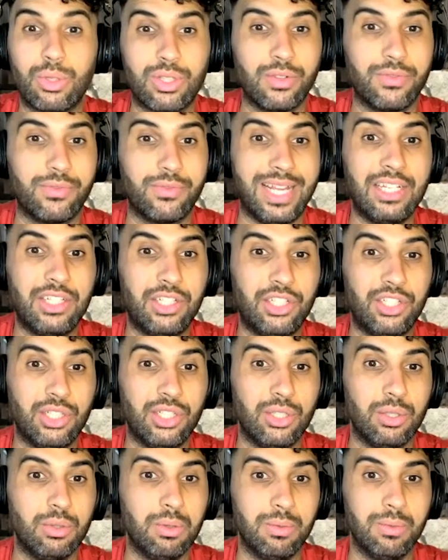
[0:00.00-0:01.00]
of
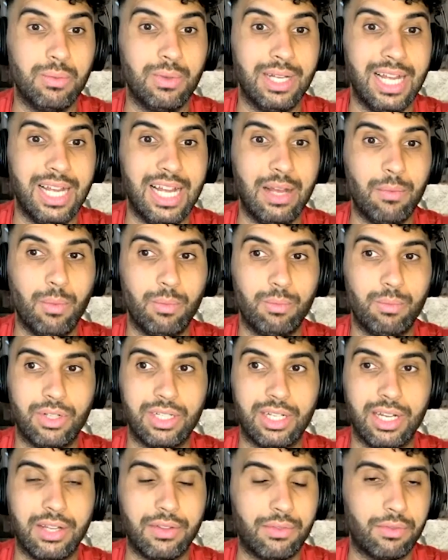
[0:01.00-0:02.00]
issue, trying to
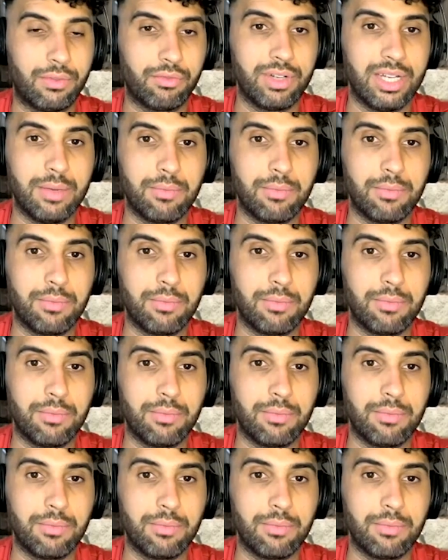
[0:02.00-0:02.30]
get 3